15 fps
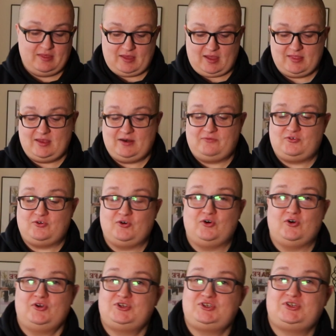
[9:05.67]
And then of
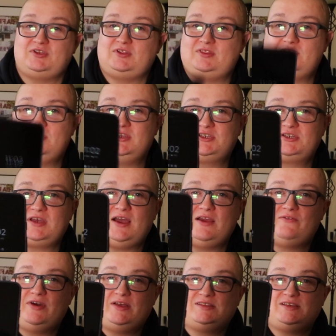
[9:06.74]
course this guy
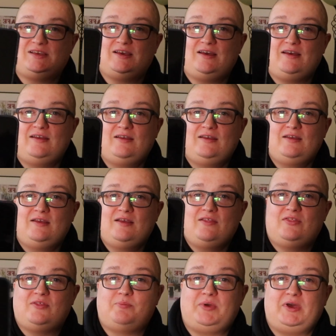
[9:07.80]
right here,
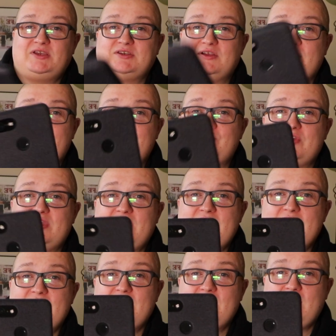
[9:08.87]
the Pixel
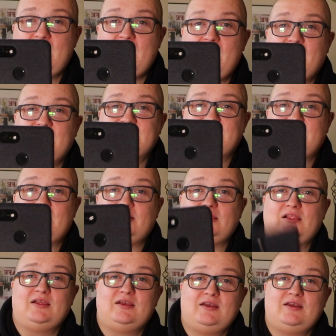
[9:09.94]
3 XL.